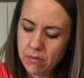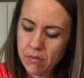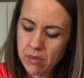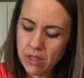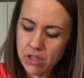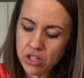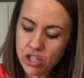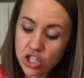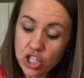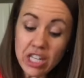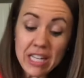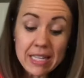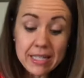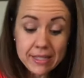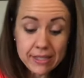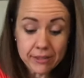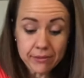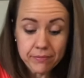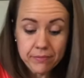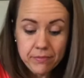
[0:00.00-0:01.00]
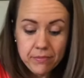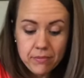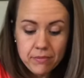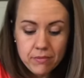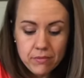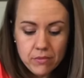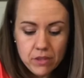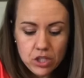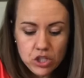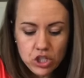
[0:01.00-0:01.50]
the cheese.
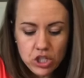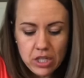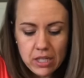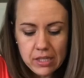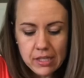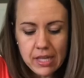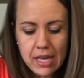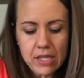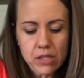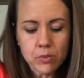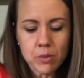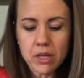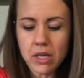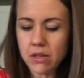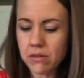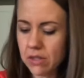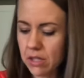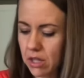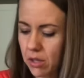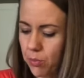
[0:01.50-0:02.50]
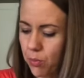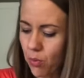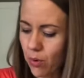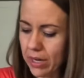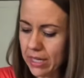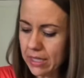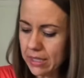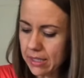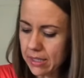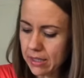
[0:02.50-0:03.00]
The cheese, that's what gives it the
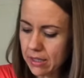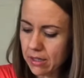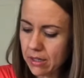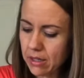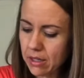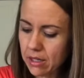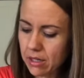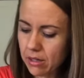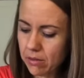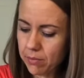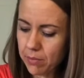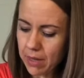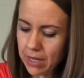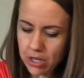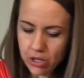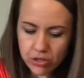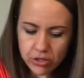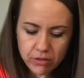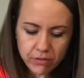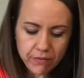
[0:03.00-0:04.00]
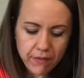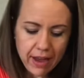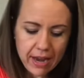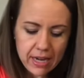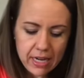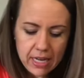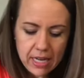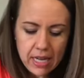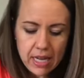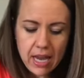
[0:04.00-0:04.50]
points. But you're
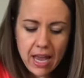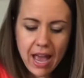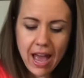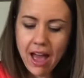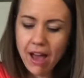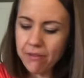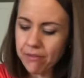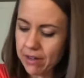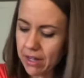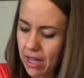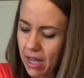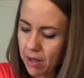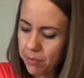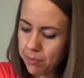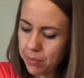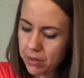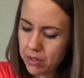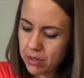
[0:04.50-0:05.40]
dividing 1/2 cup